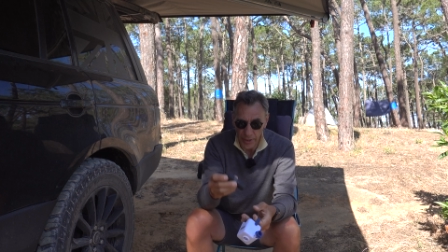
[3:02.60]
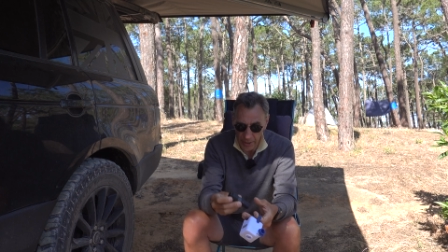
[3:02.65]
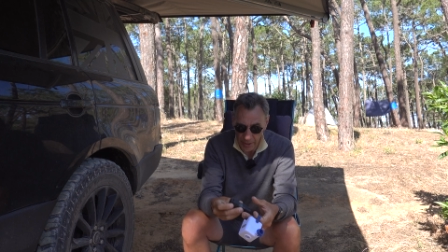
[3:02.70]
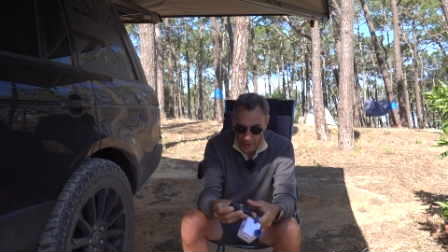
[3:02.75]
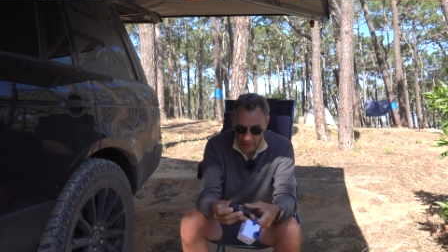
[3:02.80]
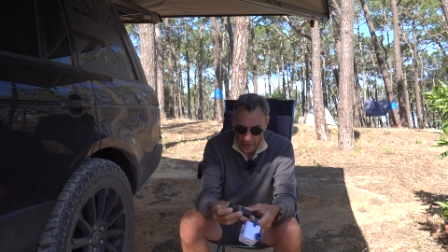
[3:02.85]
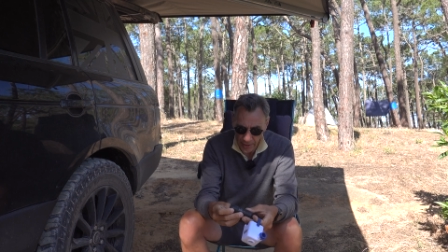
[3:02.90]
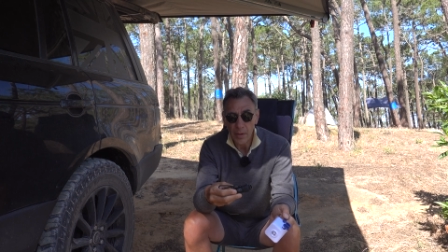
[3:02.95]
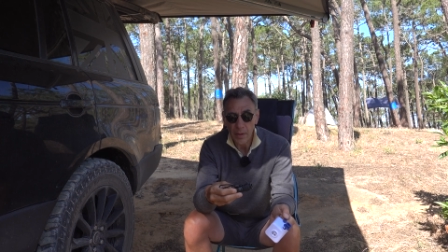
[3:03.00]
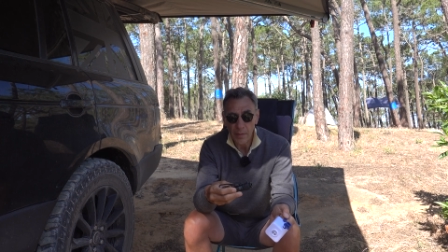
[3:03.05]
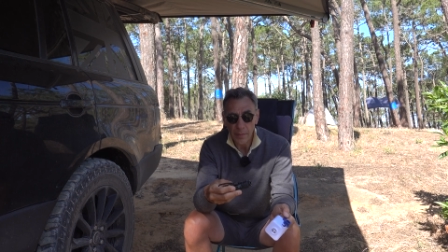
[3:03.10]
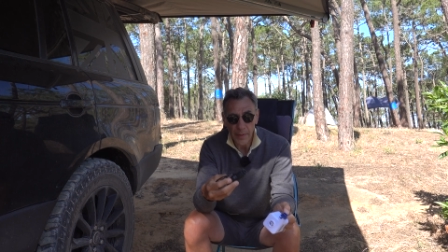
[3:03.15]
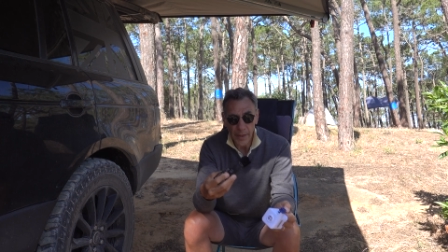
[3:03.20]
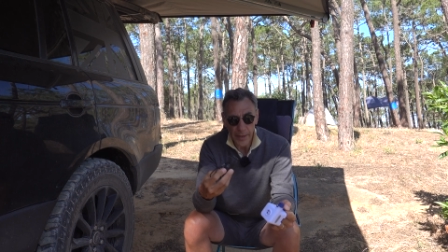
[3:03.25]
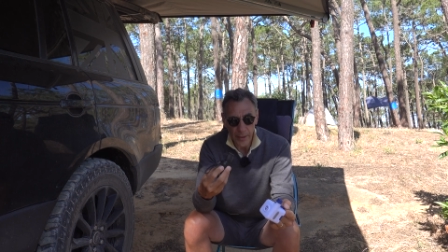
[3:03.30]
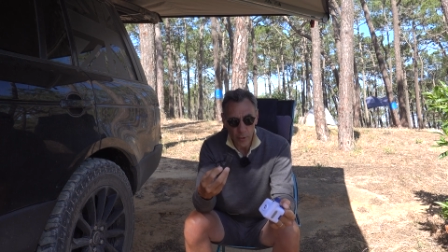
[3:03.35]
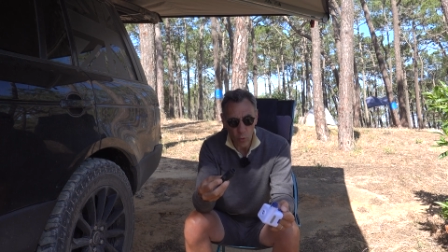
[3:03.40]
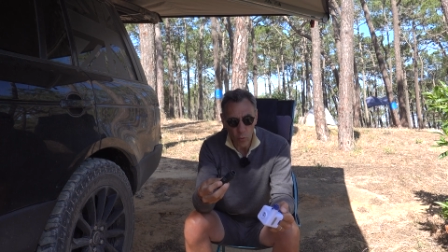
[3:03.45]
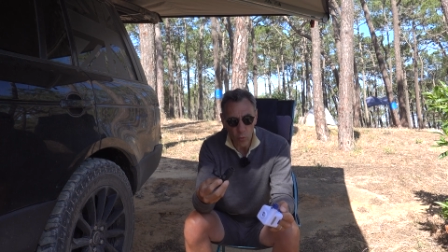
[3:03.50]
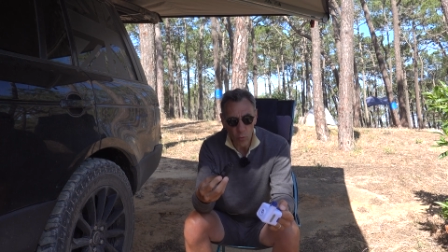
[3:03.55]
in it.
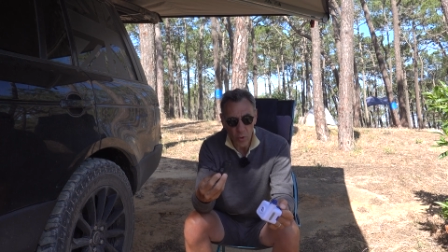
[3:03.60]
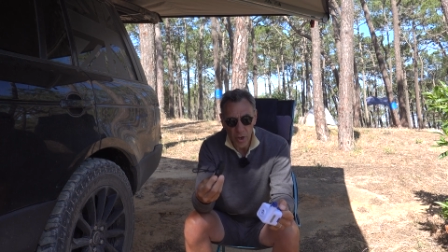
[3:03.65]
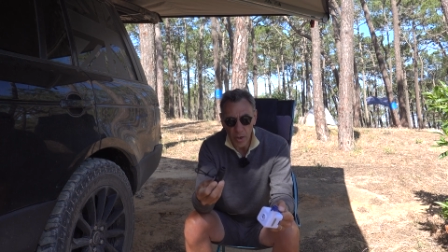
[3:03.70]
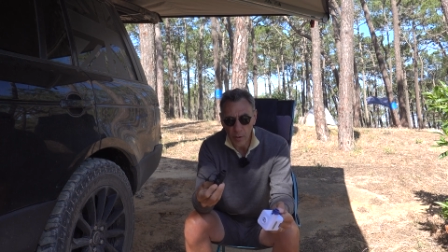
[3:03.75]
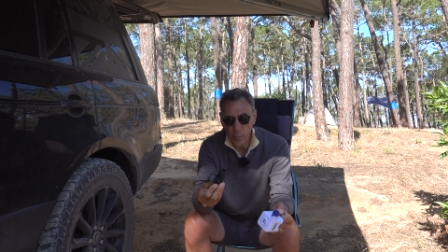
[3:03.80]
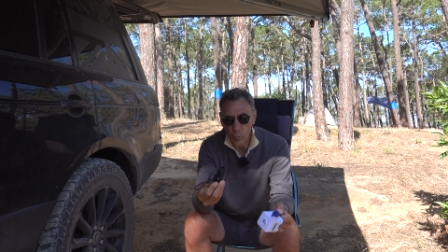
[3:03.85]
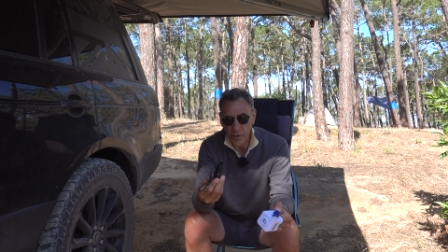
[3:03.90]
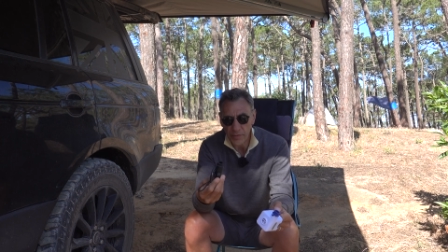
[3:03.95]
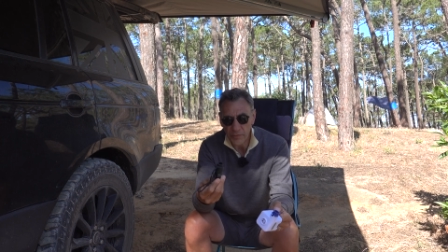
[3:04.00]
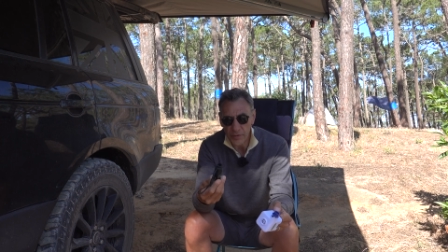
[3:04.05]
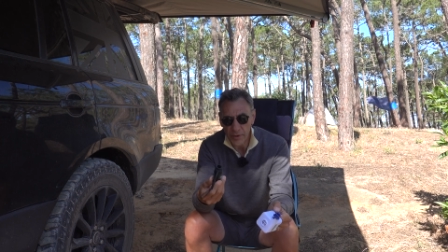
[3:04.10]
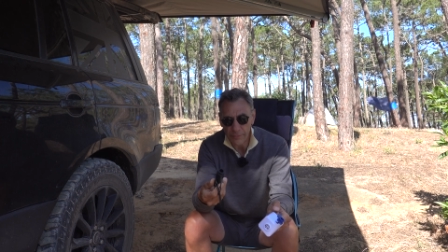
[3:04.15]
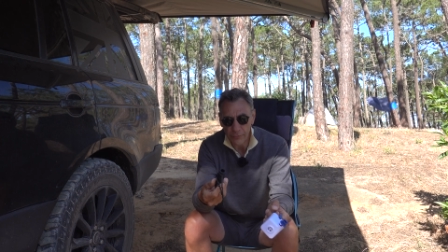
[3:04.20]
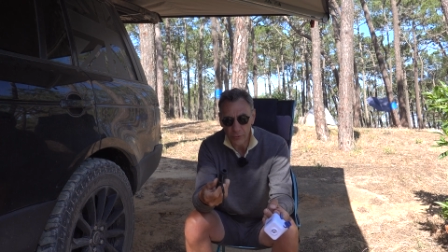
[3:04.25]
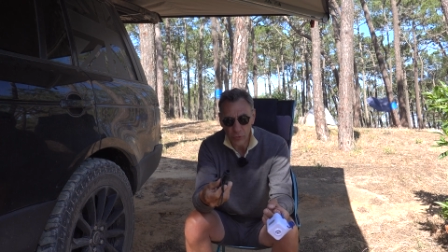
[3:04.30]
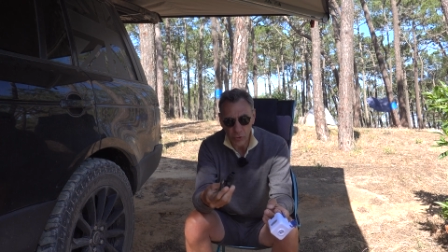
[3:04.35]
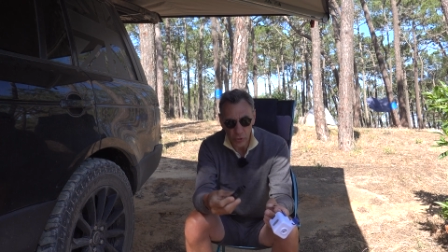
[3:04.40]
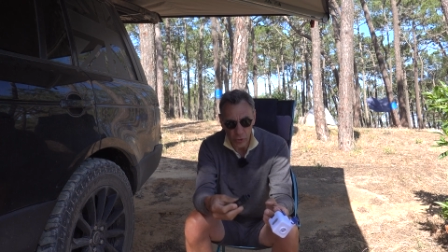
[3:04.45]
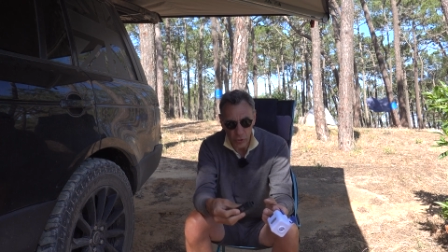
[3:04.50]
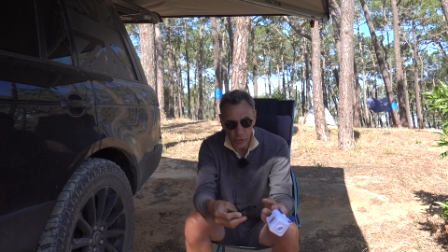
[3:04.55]
They all come with
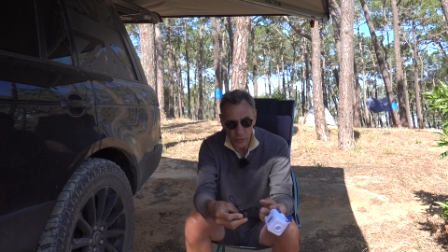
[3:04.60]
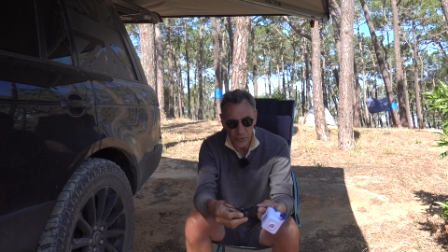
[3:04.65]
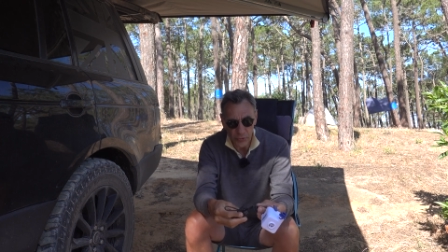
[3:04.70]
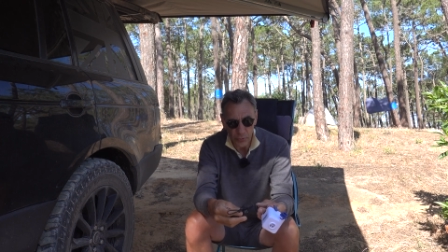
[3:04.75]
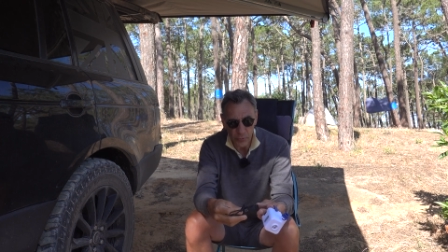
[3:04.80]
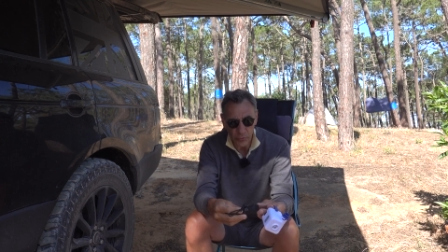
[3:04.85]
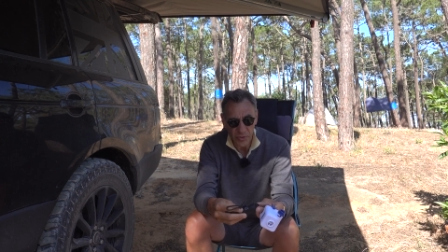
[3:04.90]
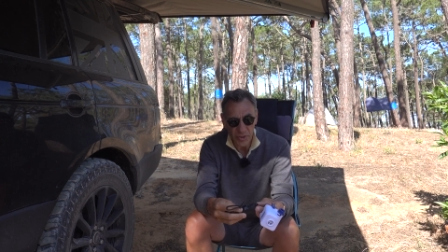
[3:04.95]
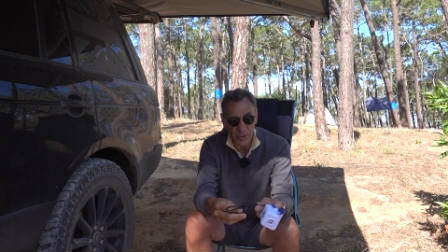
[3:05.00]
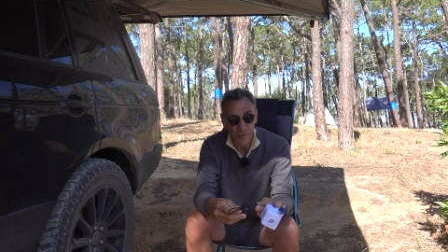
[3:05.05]
different nozzles